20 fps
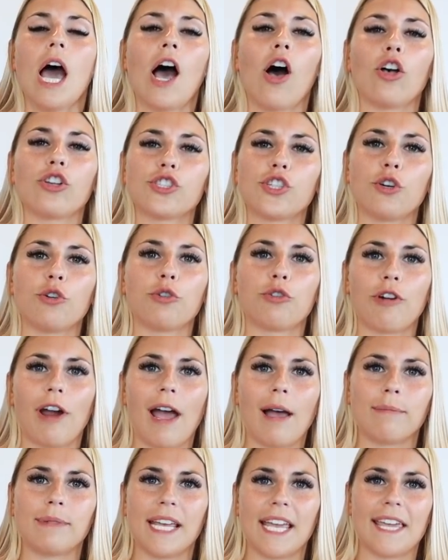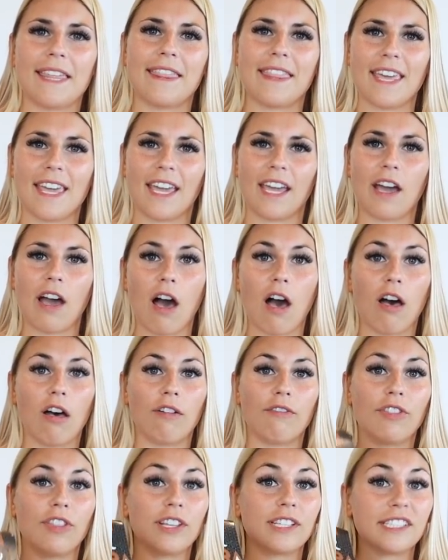Also grabbed a thing
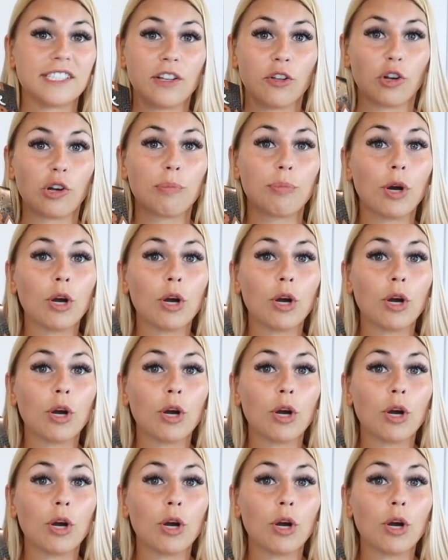of the Silk